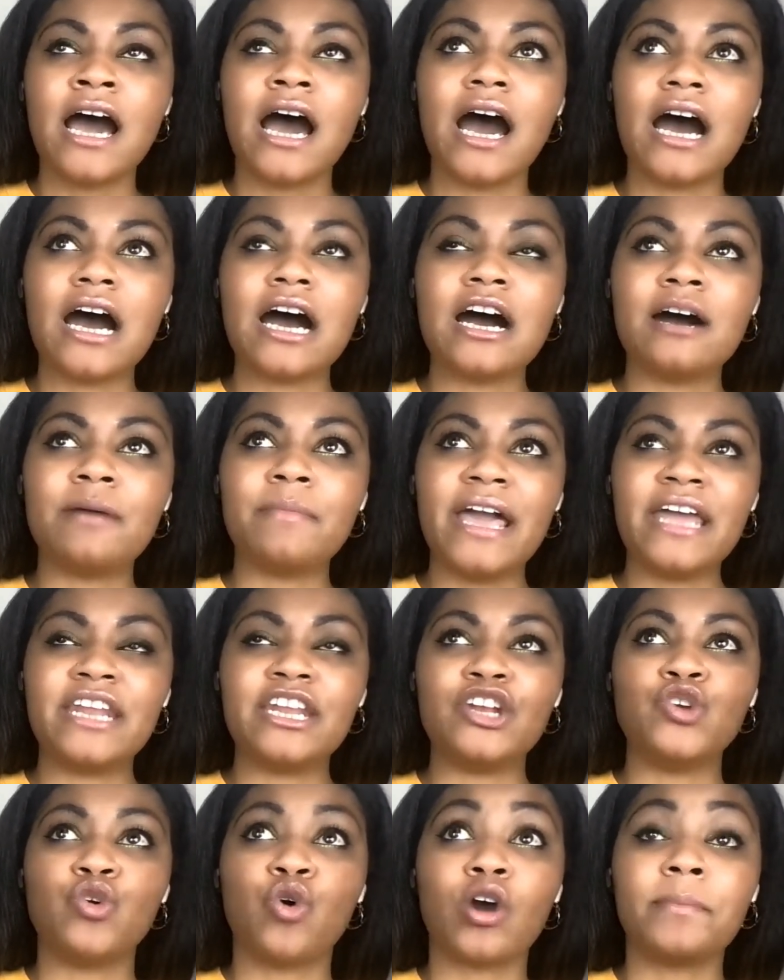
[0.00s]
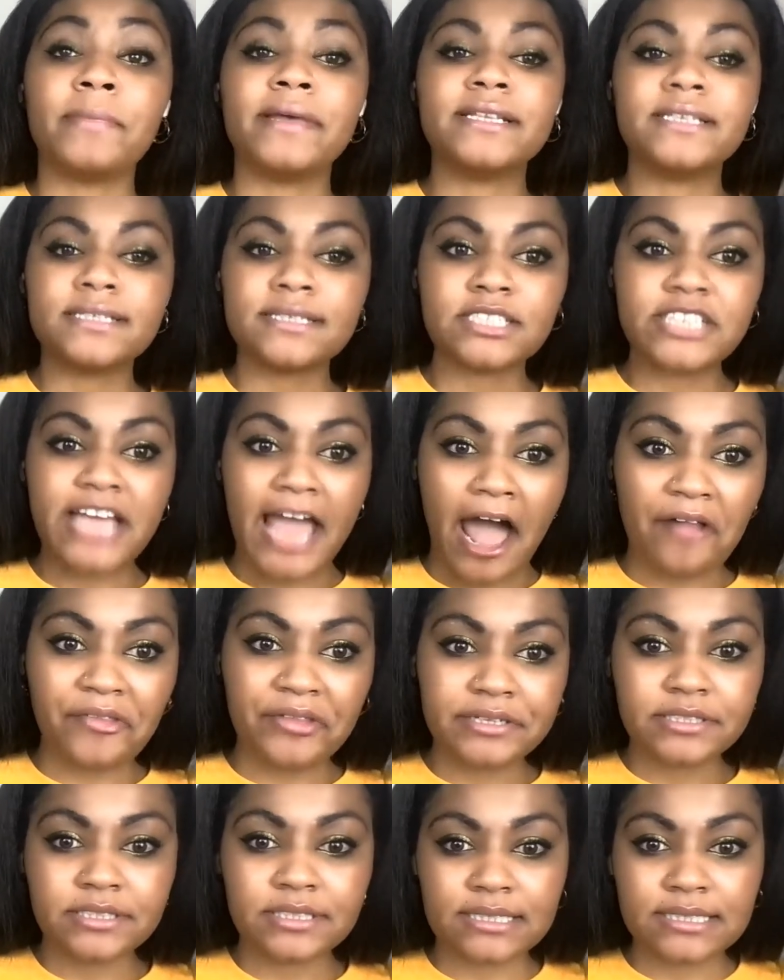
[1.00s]
an enormous
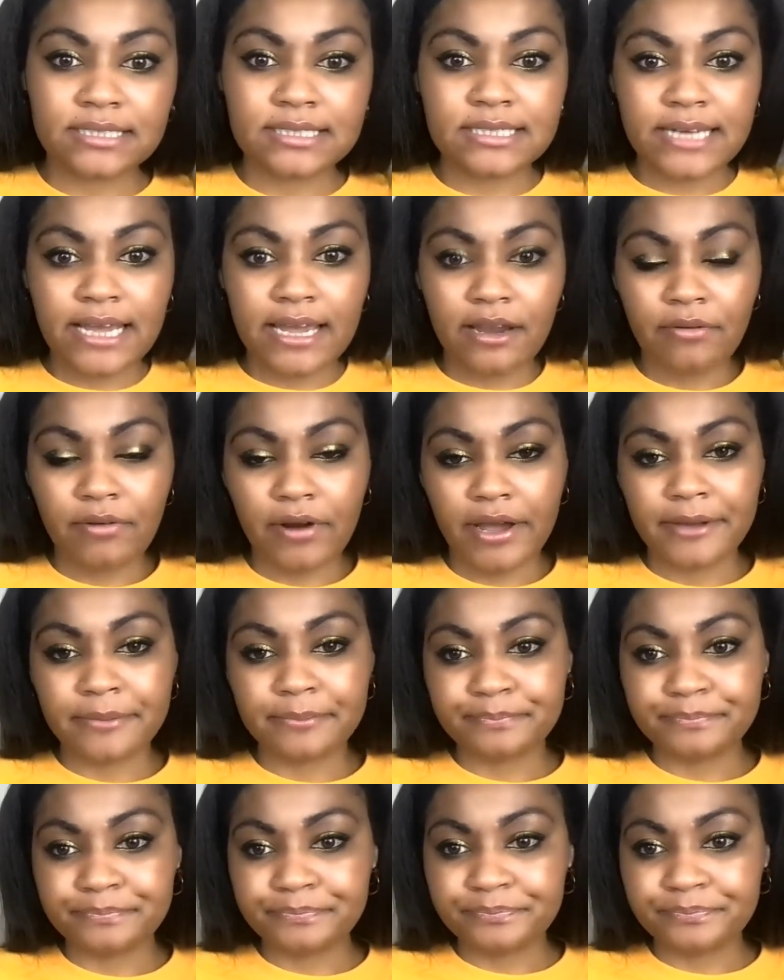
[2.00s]
challenge to the state, right?